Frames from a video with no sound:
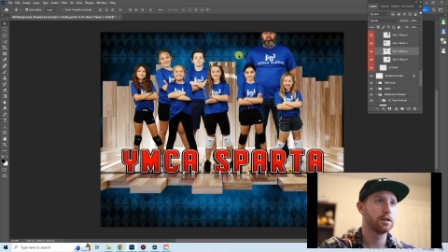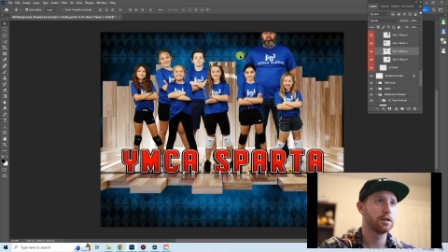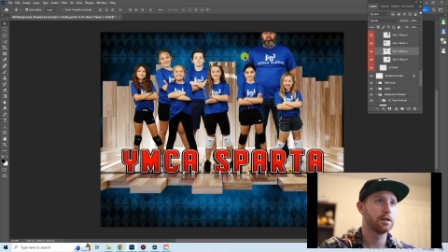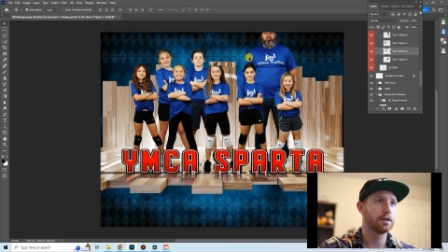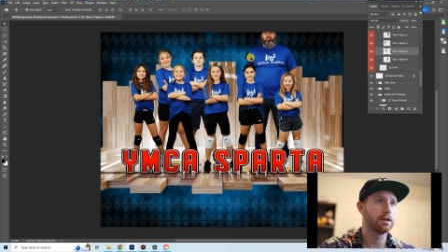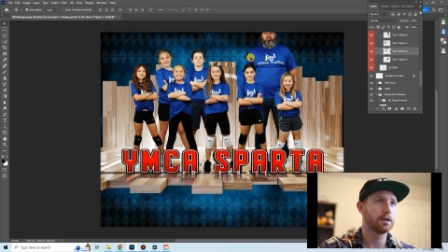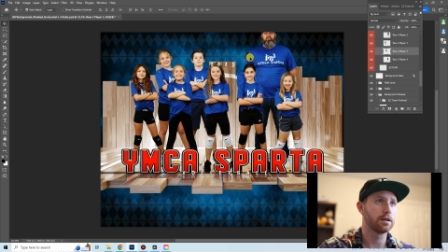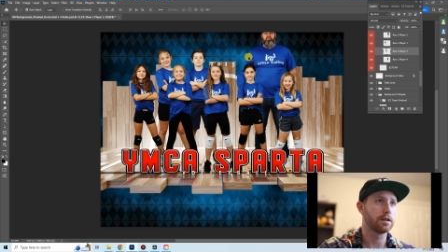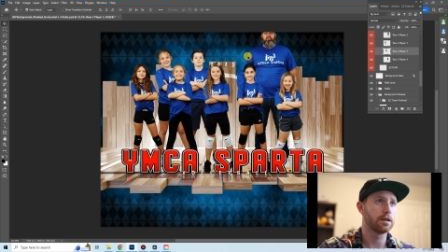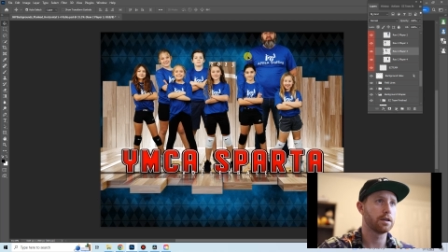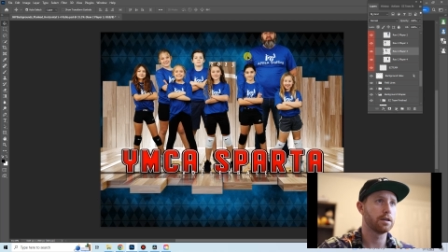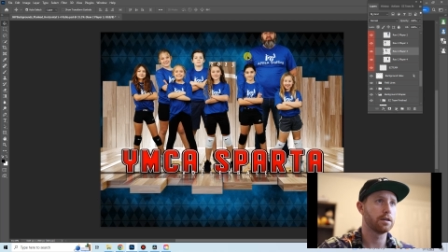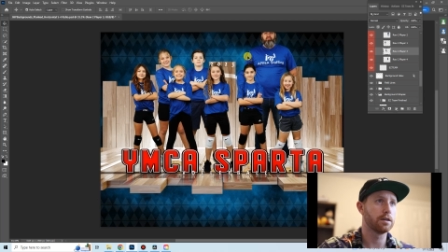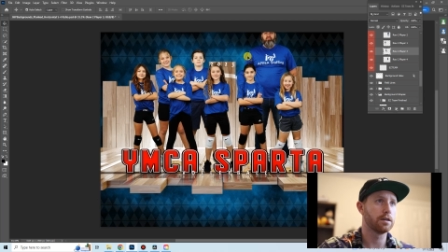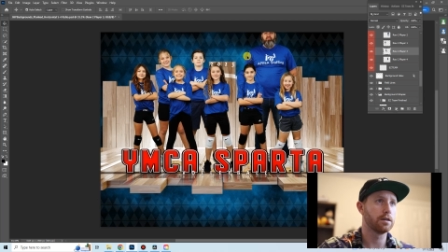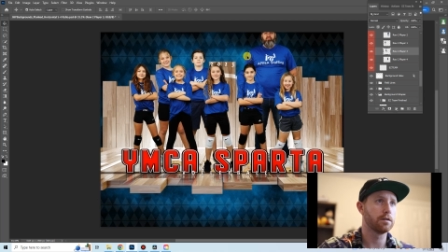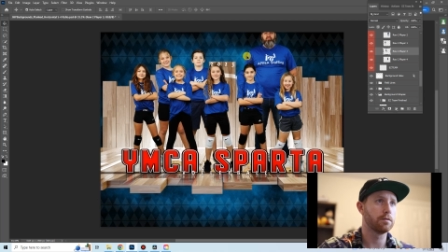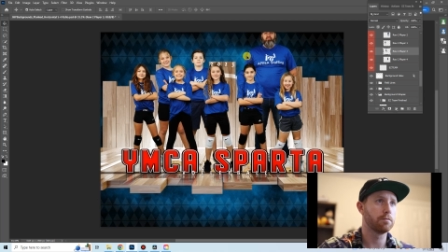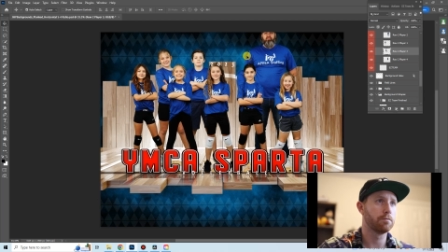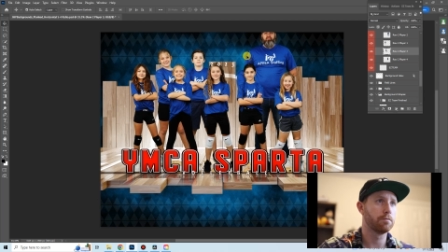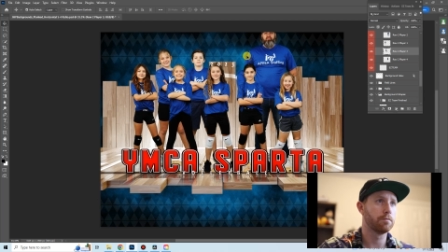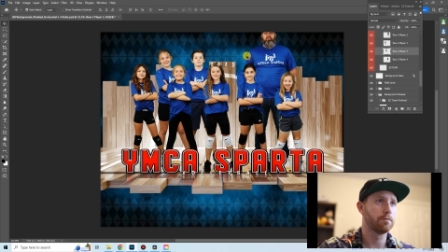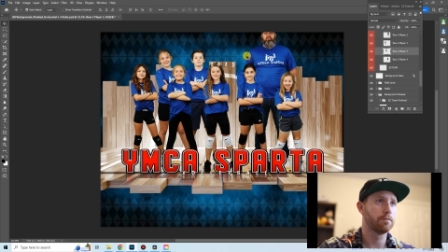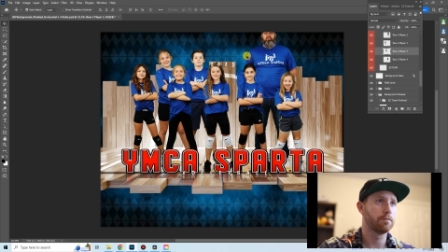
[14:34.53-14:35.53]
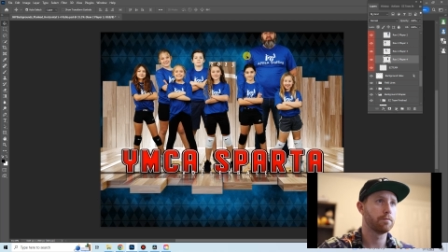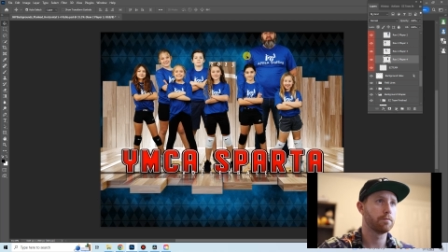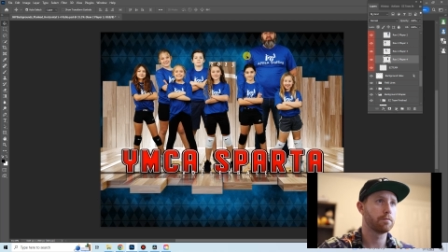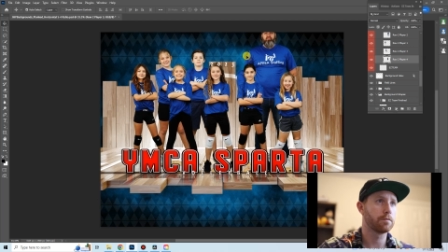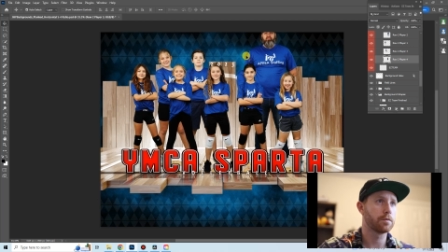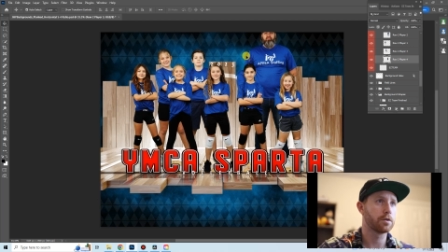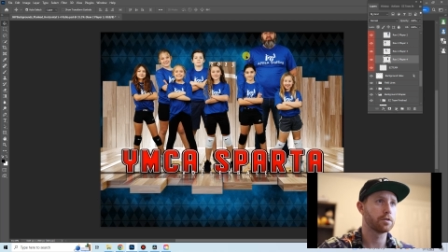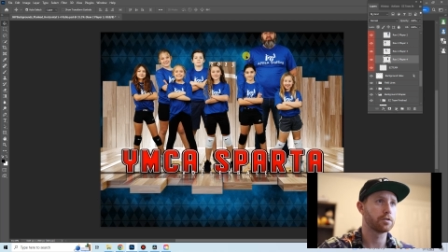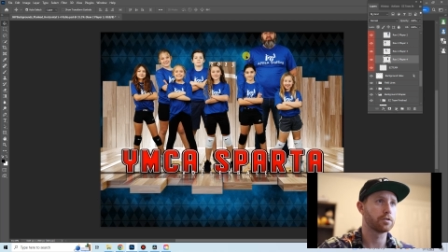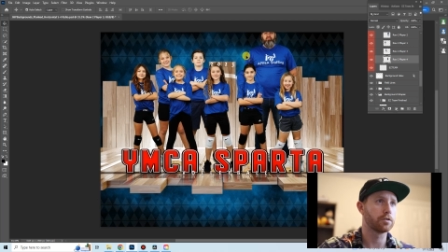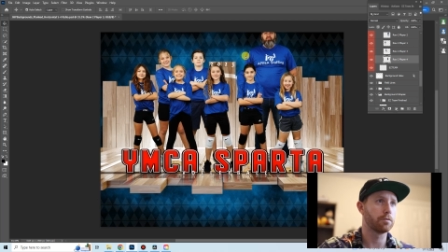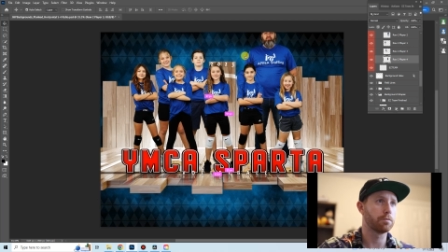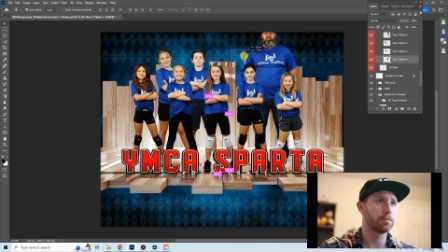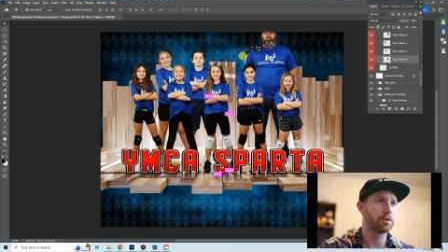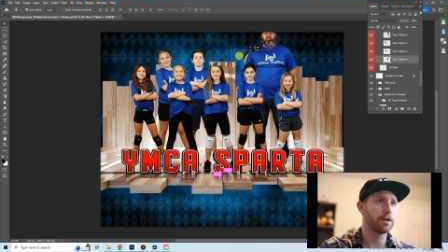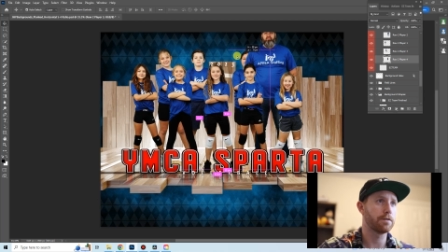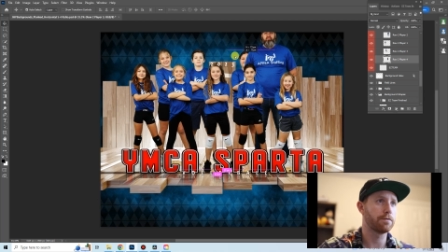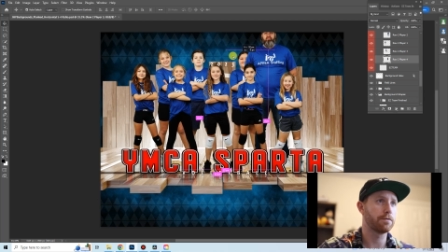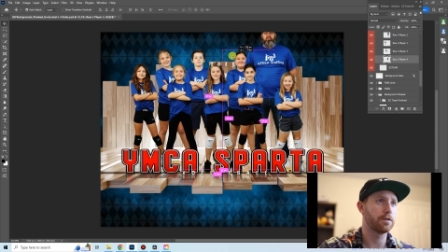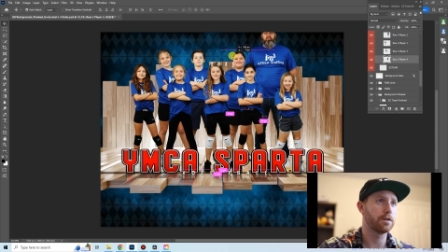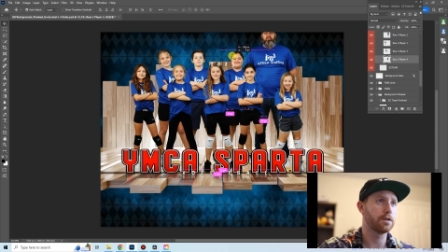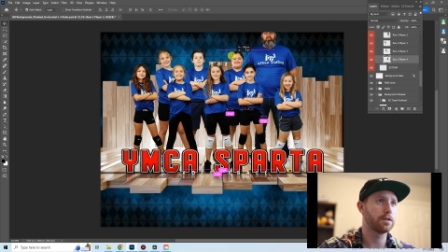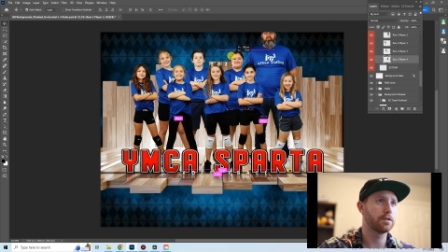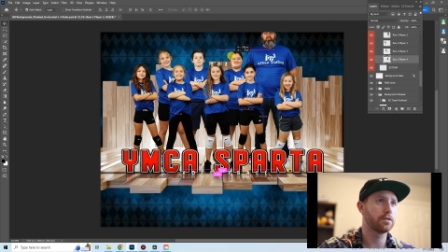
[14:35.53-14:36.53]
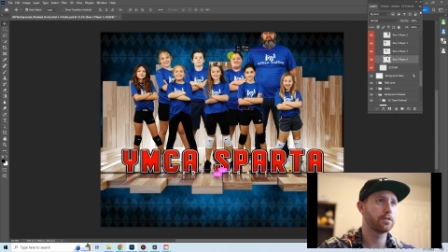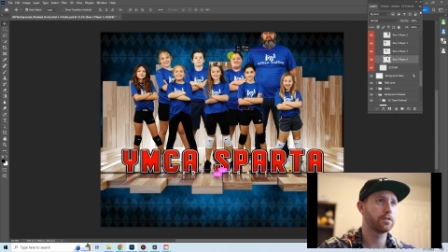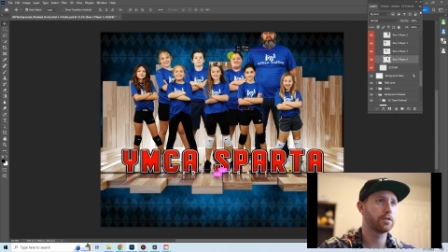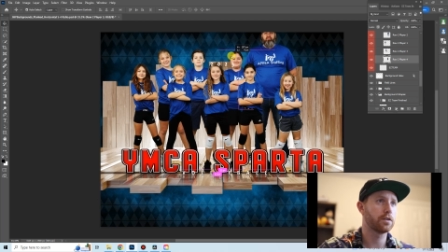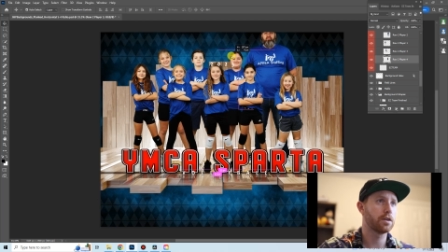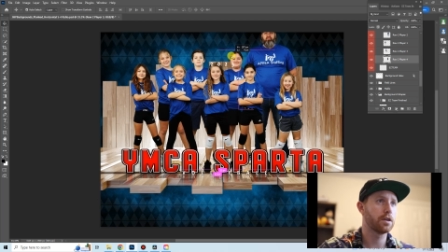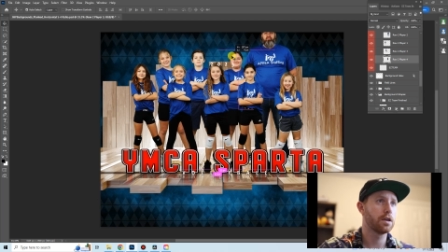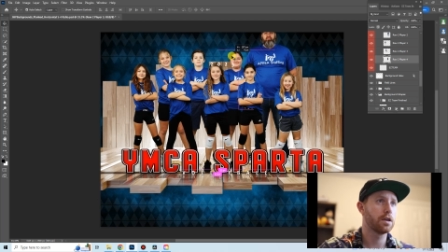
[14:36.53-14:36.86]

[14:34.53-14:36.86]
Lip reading: Again, personal preference.